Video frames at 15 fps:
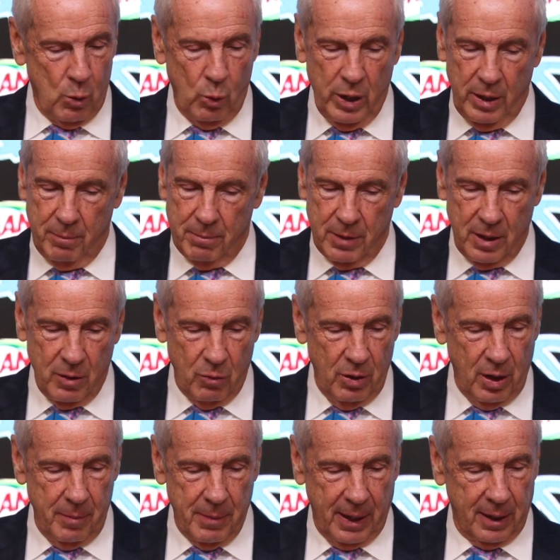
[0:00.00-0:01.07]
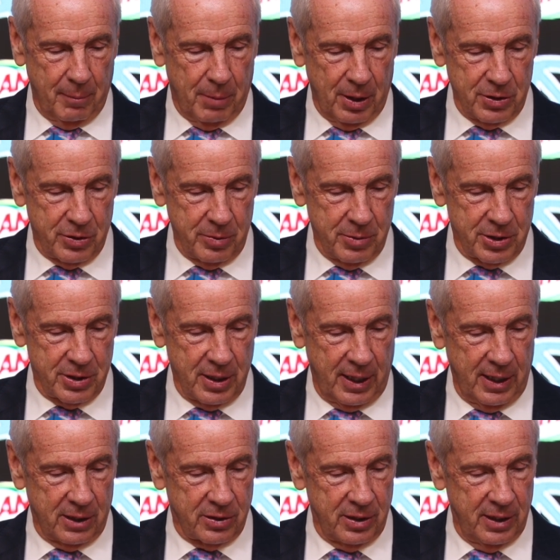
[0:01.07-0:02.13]
we really made a bunch of
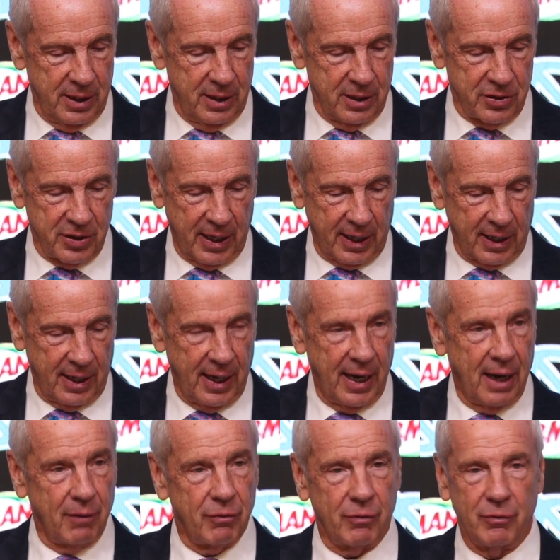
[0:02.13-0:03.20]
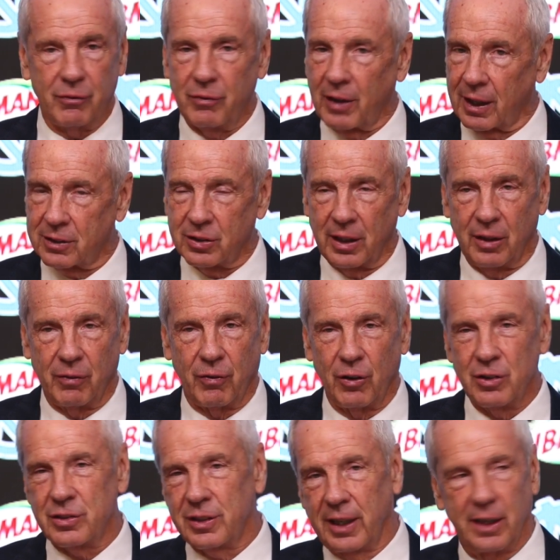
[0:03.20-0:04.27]
mistakes. And then the second half, like I say, the
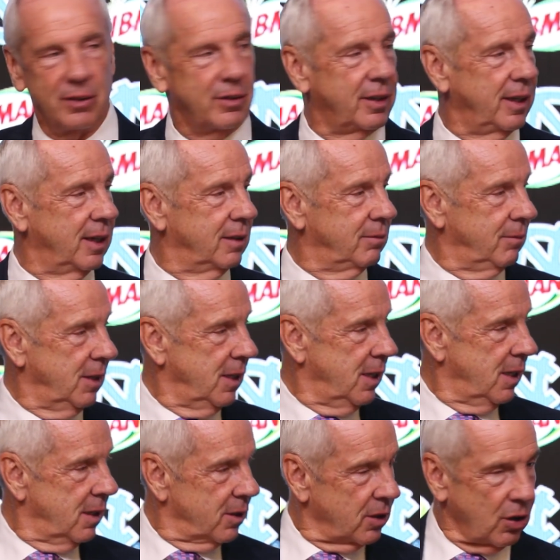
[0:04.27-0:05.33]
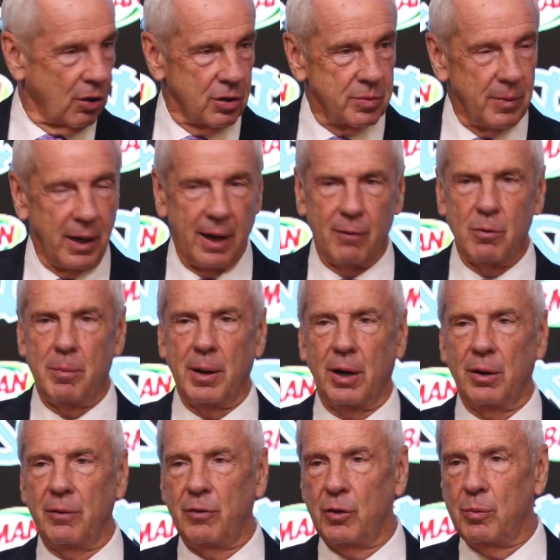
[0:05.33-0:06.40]
first 8 or 10, Kirsch may have a
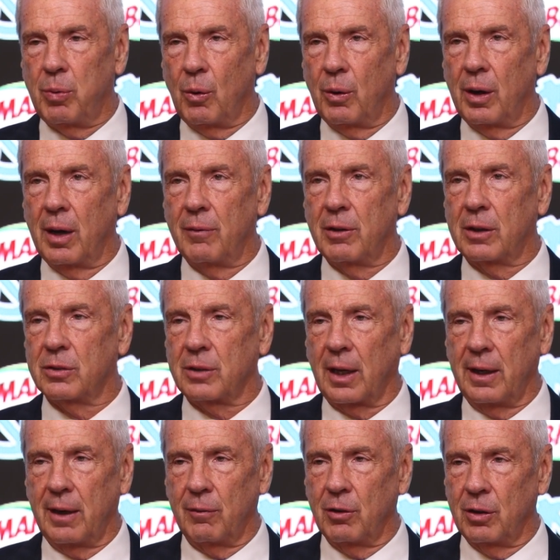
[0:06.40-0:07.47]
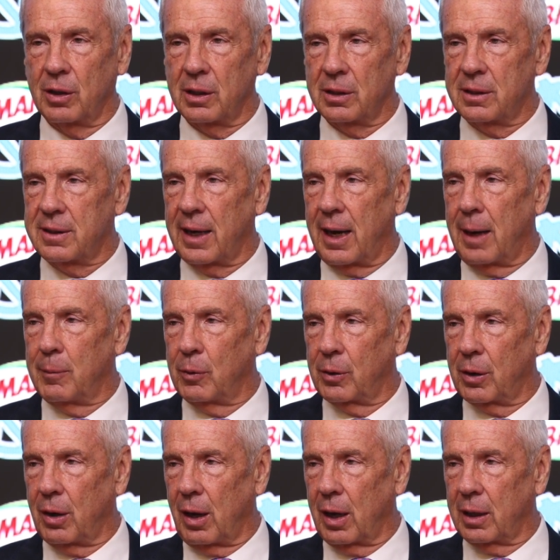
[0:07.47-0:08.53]
better viewpoint of it, because I never look at the time
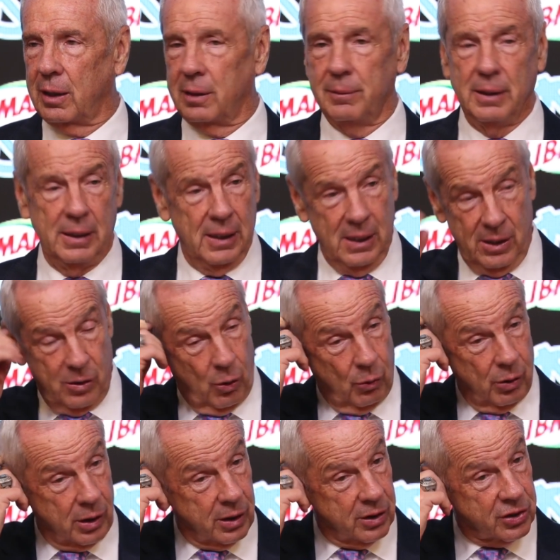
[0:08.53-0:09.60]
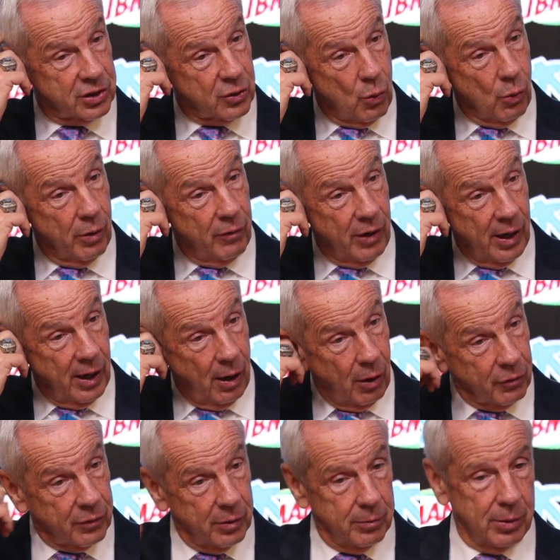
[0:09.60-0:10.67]
on the clock and don't look at the score very
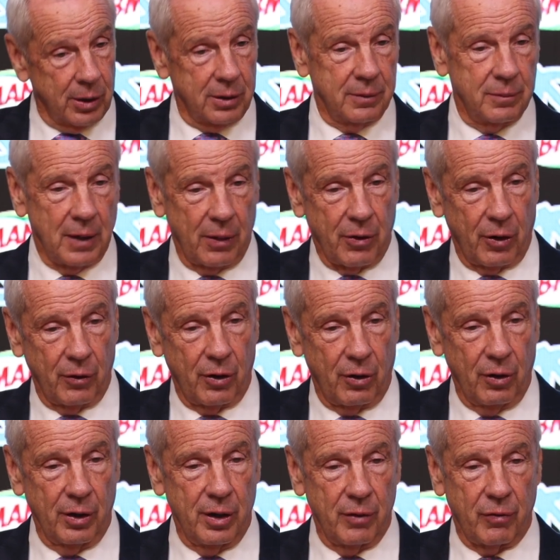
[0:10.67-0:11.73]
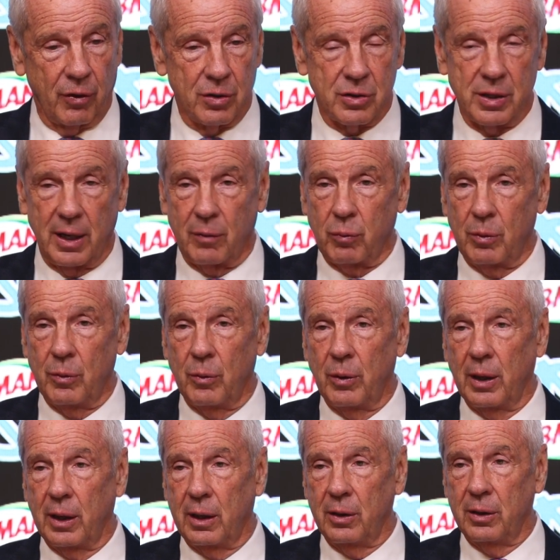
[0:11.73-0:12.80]
often. But I thought early in the first half we were
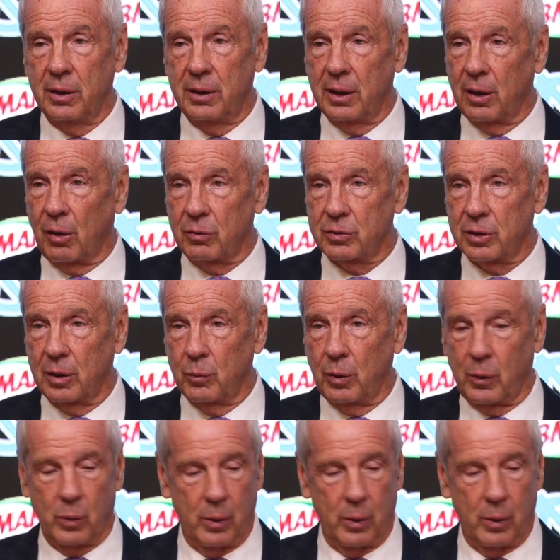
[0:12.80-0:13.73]
really good, and then all of a sudden